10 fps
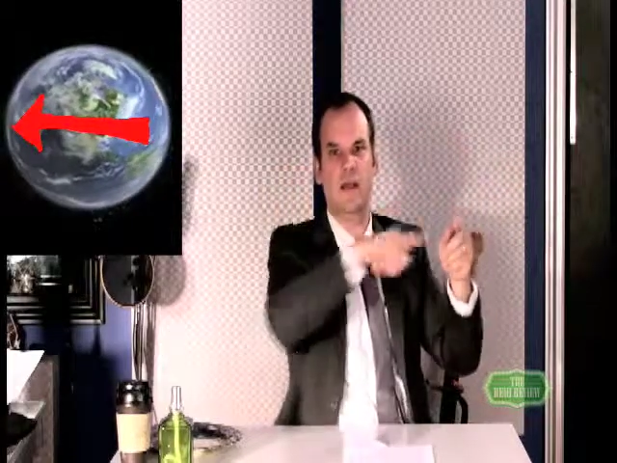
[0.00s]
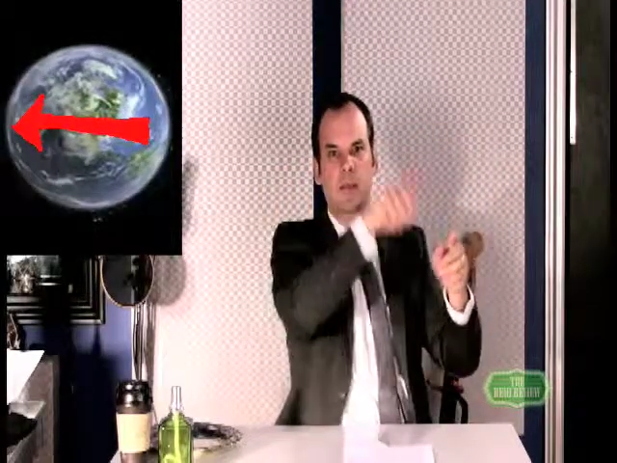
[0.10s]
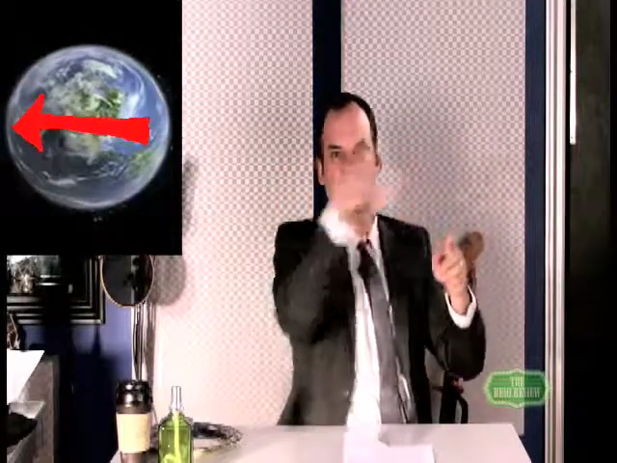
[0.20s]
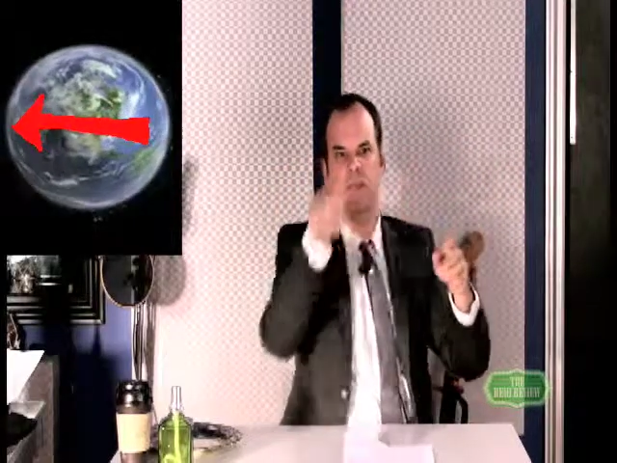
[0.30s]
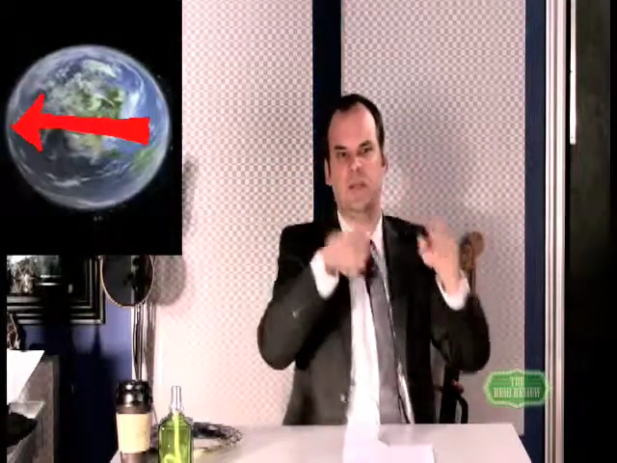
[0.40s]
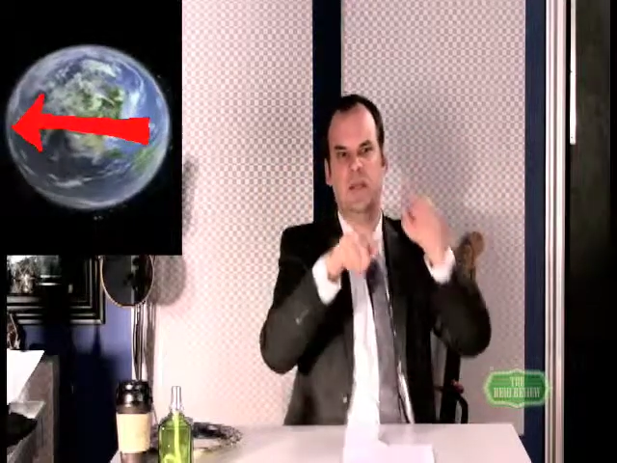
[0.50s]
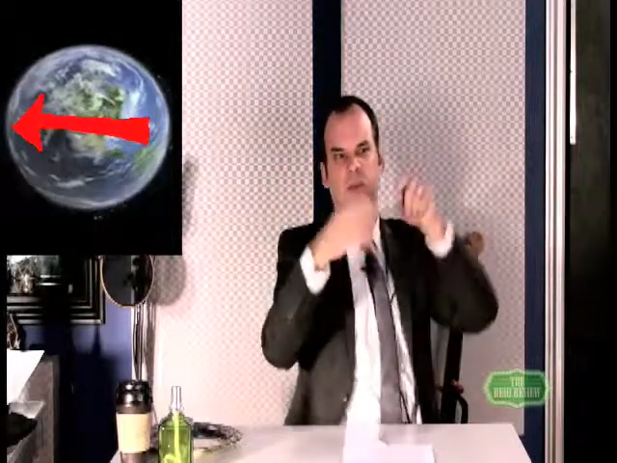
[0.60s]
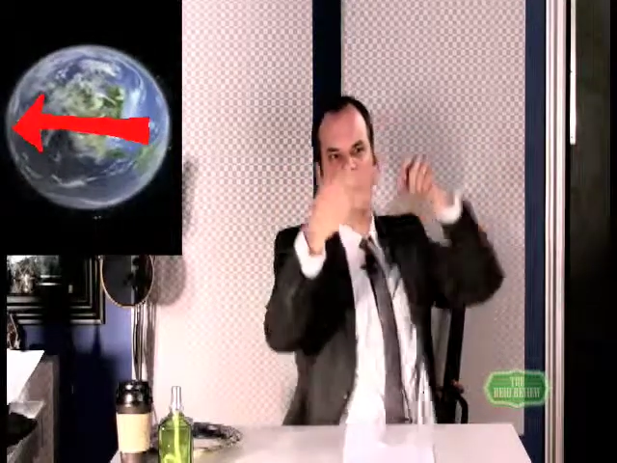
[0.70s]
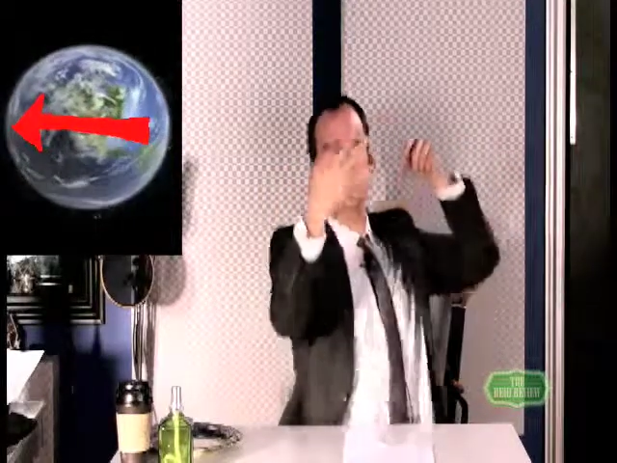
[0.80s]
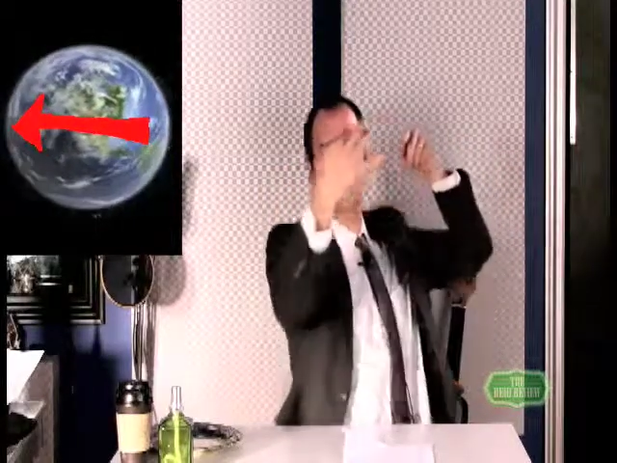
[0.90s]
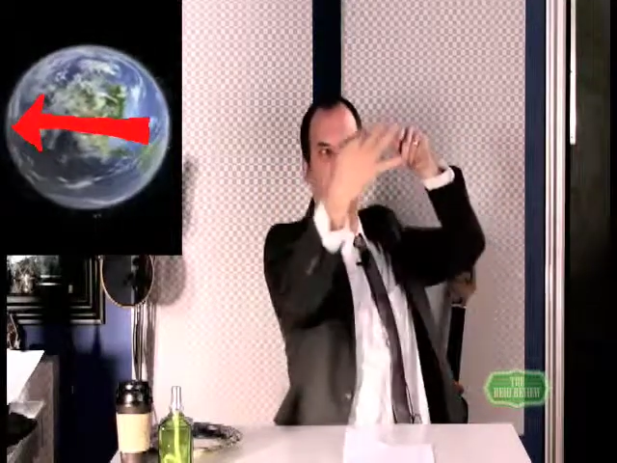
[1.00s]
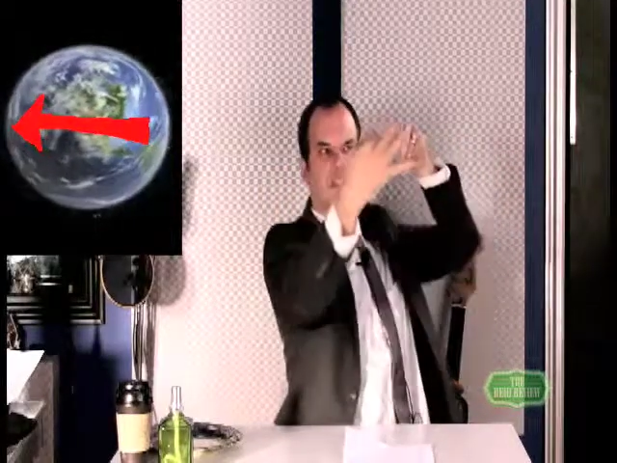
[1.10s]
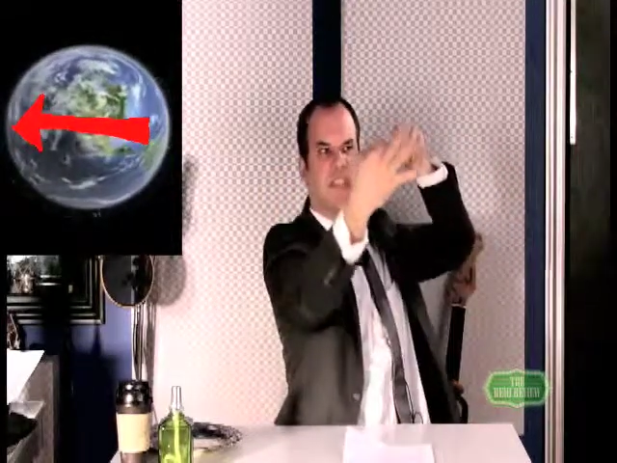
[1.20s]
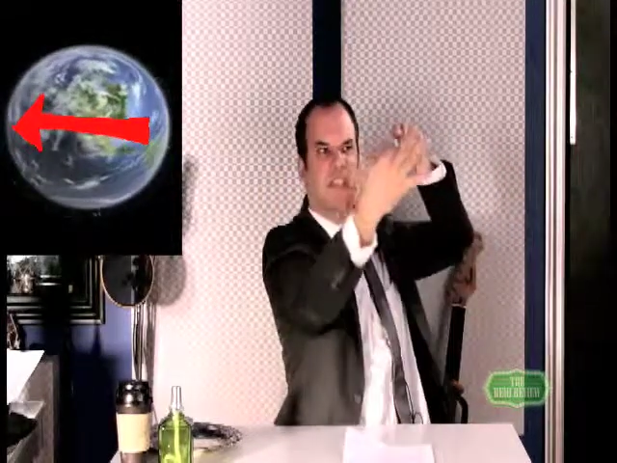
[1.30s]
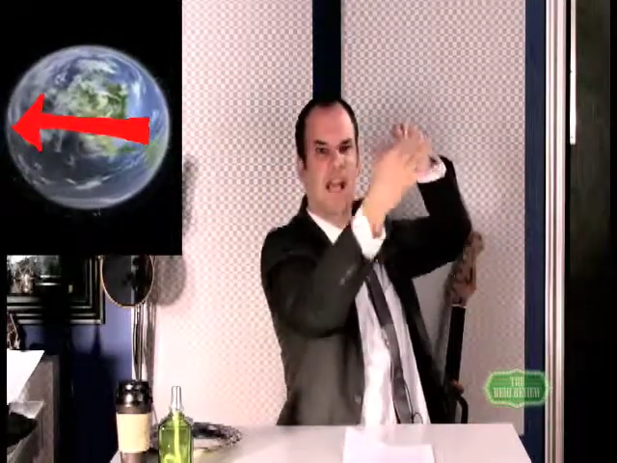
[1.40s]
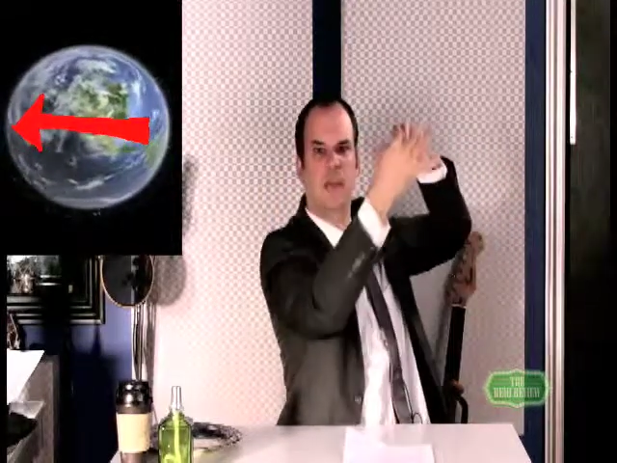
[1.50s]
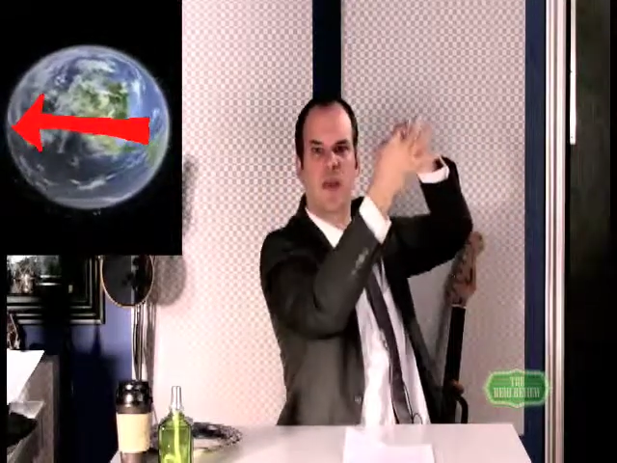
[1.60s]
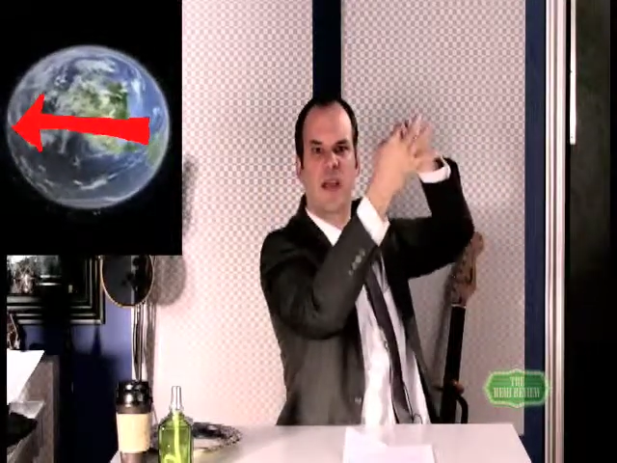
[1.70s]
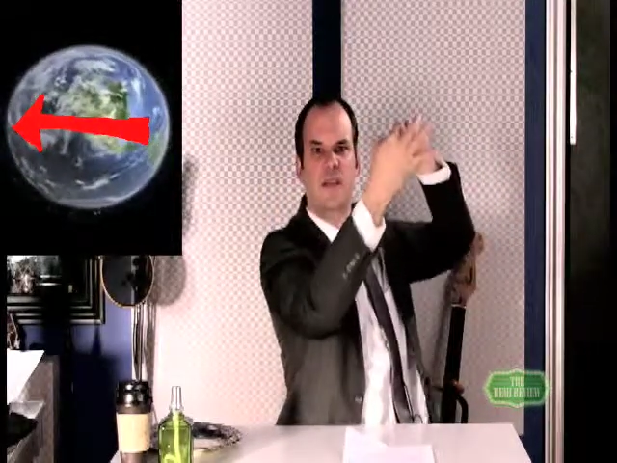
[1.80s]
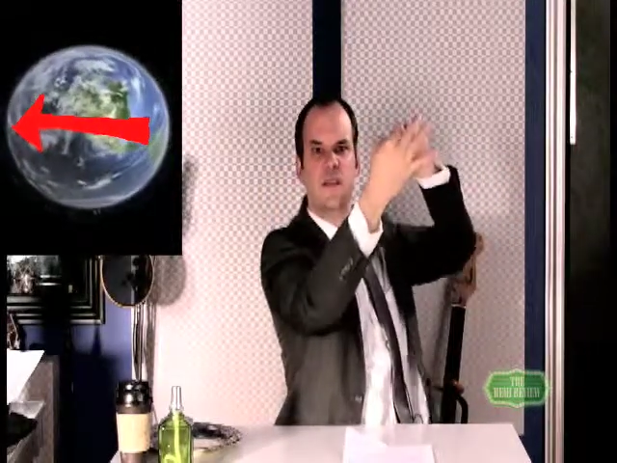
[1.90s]
Planet spinning with, maybe go
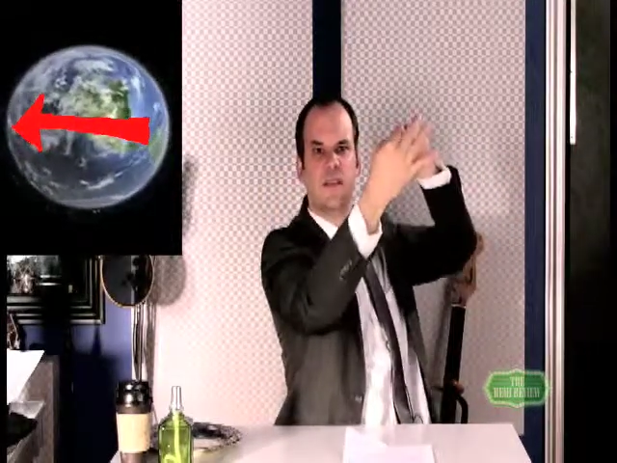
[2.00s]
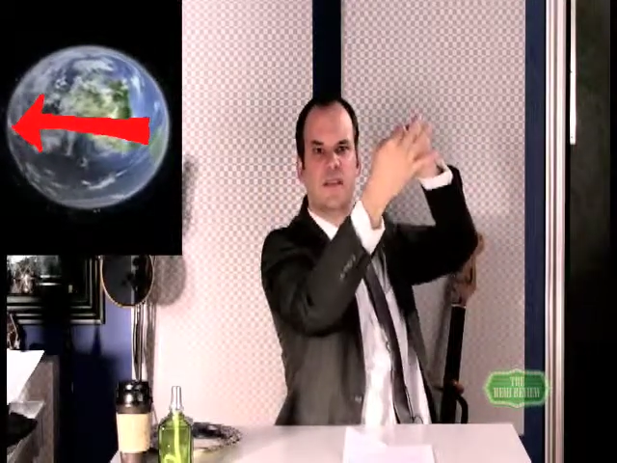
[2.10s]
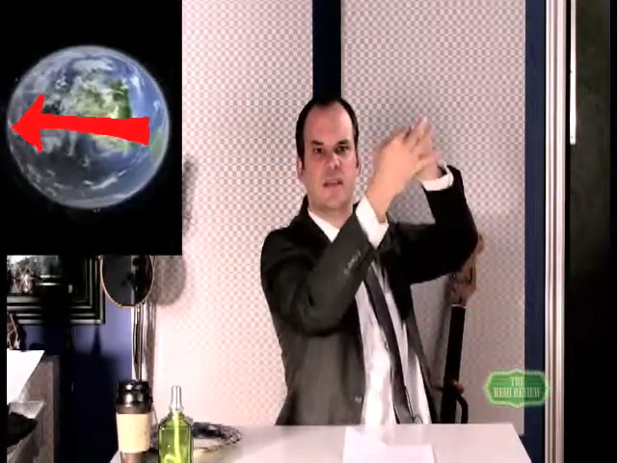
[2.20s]
sideways